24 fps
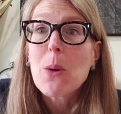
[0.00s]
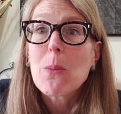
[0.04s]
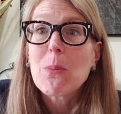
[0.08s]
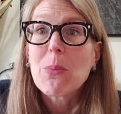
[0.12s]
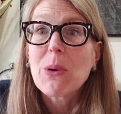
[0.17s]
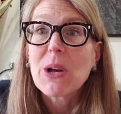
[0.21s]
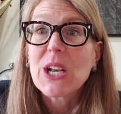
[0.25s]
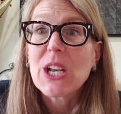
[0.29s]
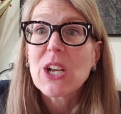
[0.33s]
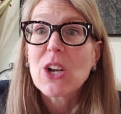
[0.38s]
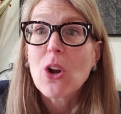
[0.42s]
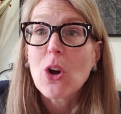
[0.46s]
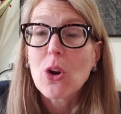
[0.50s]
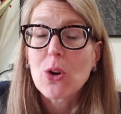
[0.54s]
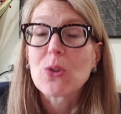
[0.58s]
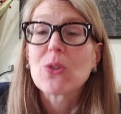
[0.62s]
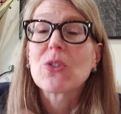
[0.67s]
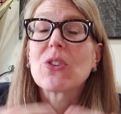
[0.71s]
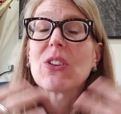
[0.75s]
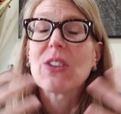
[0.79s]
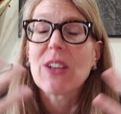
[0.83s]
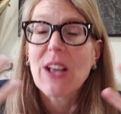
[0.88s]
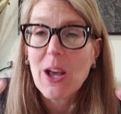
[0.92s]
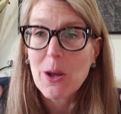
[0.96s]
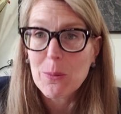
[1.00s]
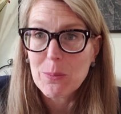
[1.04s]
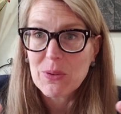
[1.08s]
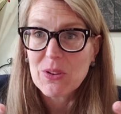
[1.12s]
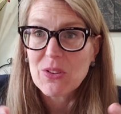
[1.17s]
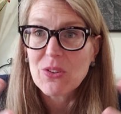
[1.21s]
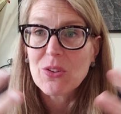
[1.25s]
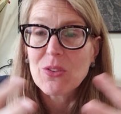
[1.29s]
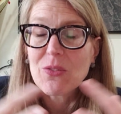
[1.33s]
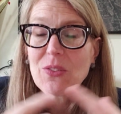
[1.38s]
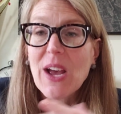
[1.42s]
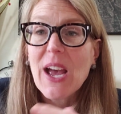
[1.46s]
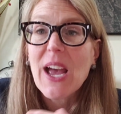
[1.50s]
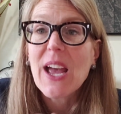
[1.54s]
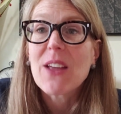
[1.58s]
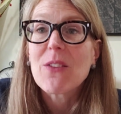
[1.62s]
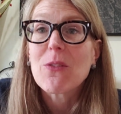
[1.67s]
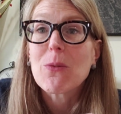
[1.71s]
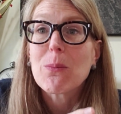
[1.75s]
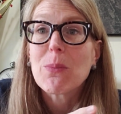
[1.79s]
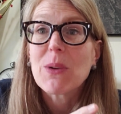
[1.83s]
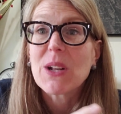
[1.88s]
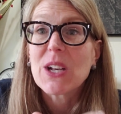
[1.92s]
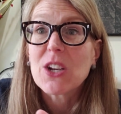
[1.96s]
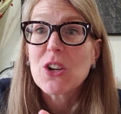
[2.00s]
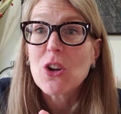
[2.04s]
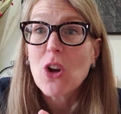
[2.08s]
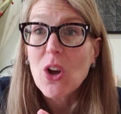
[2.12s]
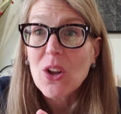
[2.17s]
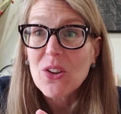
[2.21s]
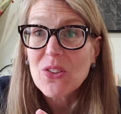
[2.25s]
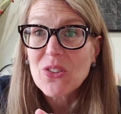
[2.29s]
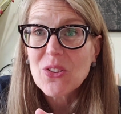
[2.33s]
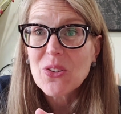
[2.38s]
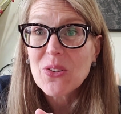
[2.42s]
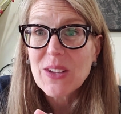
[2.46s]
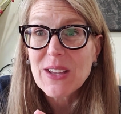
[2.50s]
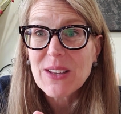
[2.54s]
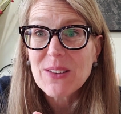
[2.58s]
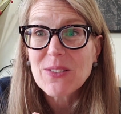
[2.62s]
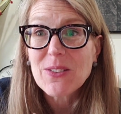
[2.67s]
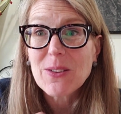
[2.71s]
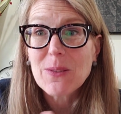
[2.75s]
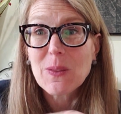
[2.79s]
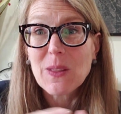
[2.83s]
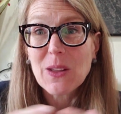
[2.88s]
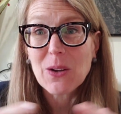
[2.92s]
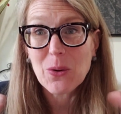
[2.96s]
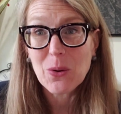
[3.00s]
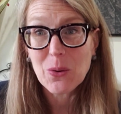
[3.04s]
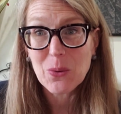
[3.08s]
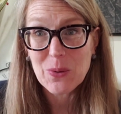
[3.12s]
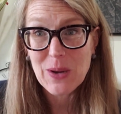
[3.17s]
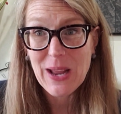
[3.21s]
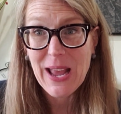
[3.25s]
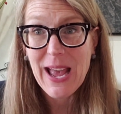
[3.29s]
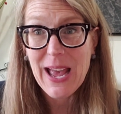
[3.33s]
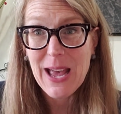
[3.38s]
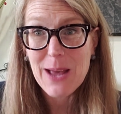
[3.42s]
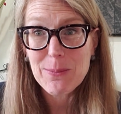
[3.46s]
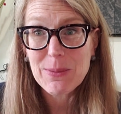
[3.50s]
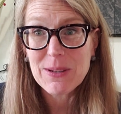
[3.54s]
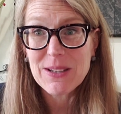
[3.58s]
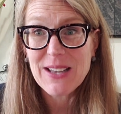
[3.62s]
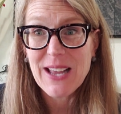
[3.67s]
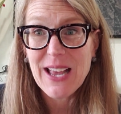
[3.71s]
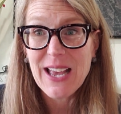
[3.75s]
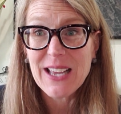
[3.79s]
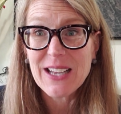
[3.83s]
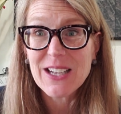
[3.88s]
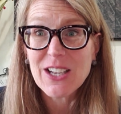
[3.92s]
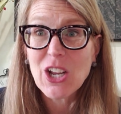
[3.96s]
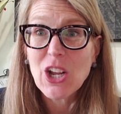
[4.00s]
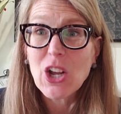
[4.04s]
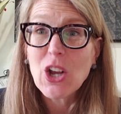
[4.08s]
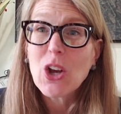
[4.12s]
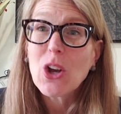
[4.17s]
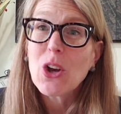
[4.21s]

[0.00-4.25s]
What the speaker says: or to help it survive, but it also gives it their own habitat